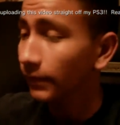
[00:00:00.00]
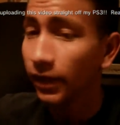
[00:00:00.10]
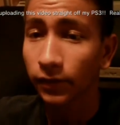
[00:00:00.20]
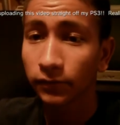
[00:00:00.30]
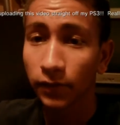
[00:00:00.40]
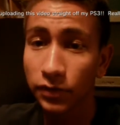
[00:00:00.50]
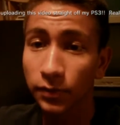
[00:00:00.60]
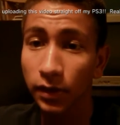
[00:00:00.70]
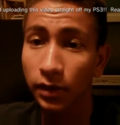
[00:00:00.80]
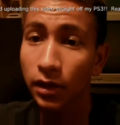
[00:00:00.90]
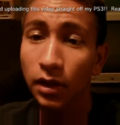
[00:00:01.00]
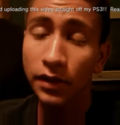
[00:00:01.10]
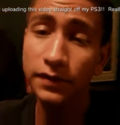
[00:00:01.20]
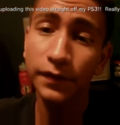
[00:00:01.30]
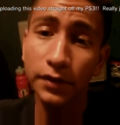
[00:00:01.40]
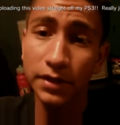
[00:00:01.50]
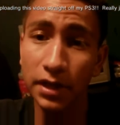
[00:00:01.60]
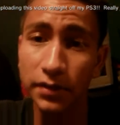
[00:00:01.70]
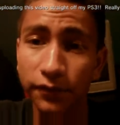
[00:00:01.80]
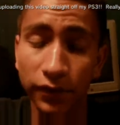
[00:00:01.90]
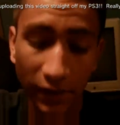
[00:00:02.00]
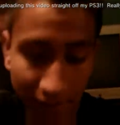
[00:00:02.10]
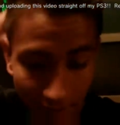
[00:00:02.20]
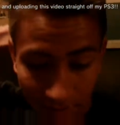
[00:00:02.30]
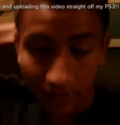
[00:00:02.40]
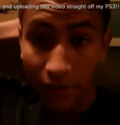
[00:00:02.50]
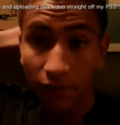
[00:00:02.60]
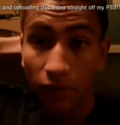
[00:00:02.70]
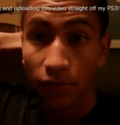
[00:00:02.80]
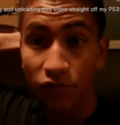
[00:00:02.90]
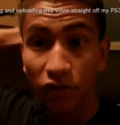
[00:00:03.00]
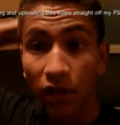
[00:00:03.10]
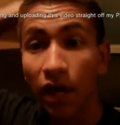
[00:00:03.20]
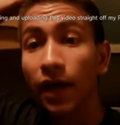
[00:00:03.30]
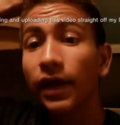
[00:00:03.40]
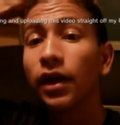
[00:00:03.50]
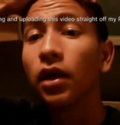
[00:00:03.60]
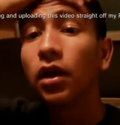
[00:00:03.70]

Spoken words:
Yeah, that's why. This video is actually for the 16th of July.